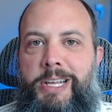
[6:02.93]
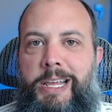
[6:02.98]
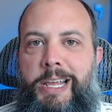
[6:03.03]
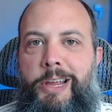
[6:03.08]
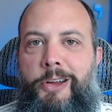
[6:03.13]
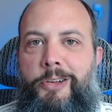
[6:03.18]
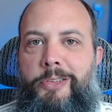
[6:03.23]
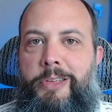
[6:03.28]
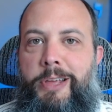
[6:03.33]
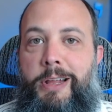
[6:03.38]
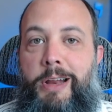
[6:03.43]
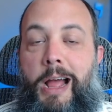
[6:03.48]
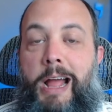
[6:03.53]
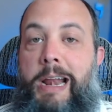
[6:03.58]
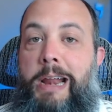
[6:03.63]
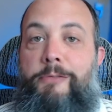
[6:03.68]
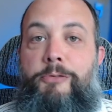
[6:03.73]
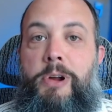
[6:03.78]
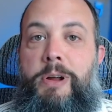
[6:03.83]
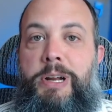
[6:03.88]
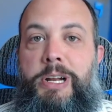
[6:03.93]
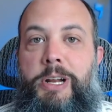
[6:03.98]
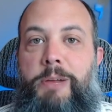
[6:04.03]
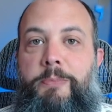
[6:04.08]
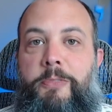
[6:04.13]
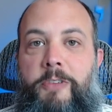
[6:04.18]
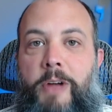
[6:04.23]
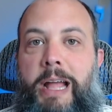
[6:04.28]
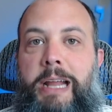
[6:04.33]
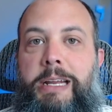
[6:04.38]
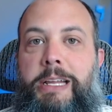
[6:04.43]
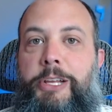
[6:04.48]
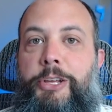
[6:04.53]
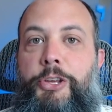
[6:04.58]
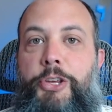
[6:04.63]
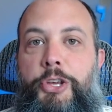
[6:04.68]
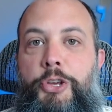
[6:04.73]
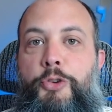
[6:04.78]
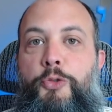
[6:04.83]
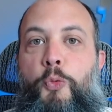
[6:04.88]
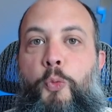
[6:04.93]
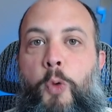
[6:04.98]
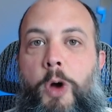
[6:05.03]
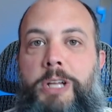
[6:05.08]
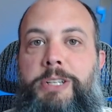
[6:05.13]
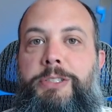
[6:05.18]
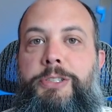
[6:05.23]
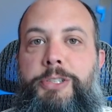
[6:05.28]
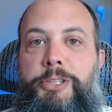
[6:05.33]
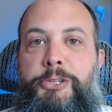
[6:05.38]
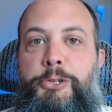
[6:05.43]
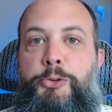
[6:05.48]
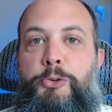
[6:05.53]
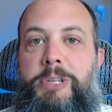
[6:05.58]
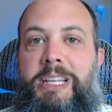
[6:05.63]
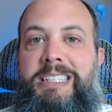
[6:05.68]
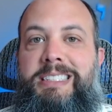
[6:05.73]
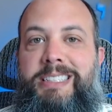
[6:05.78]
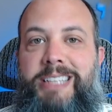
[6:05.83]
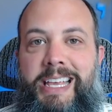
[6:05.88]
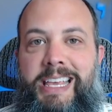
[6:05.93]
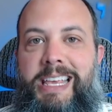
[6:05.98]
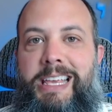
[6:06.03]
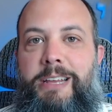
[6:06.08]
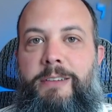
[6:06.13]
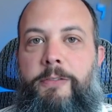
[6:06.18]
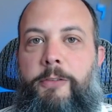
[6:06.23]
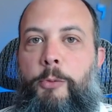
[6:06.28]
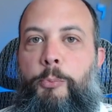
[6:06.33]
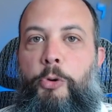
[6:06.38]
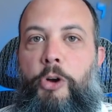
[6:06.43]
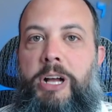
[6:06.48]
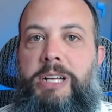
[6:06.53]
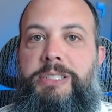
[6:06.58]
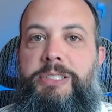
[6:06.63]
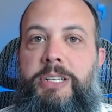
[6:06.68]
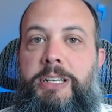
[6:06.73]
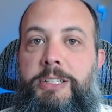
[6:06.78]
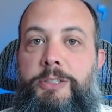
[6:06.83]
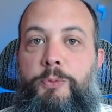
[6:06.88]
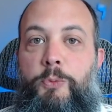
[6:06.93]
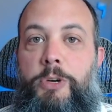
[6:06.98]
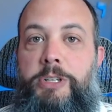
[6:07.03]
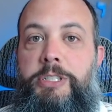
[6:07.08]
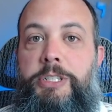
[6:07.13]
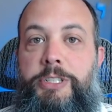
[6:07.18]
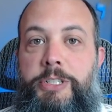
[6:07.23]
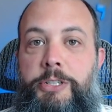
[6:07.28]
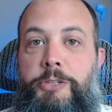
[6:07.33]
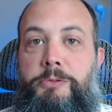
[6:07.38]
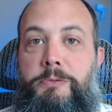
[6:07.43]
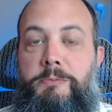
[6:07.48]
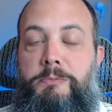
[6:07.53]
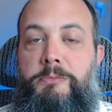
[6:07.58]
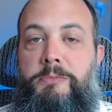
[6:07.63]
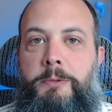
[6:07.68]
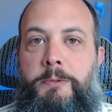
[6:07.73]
here that I never ended up finding Q twelve, that's the heat for process one to two.